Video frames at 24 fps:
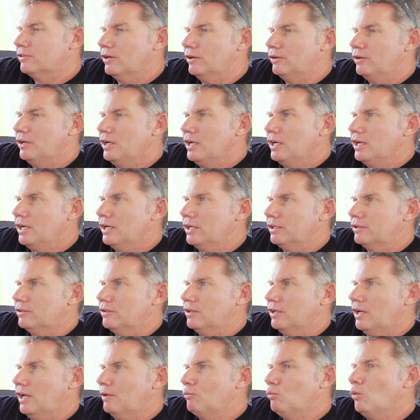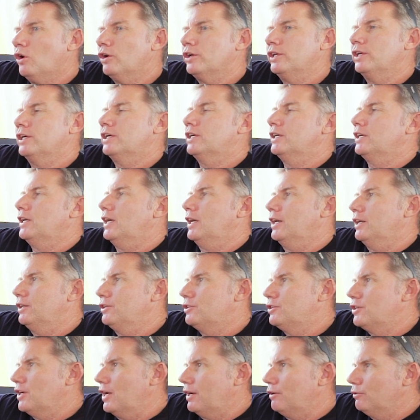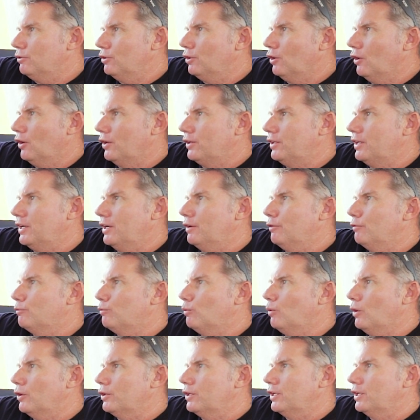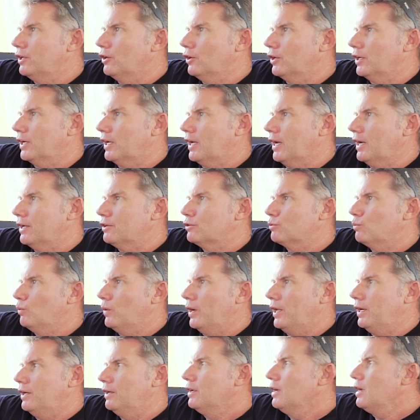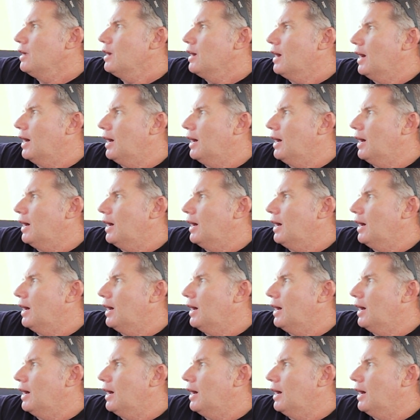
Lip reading: So, and while you can get a general idea of what you're going to catch when,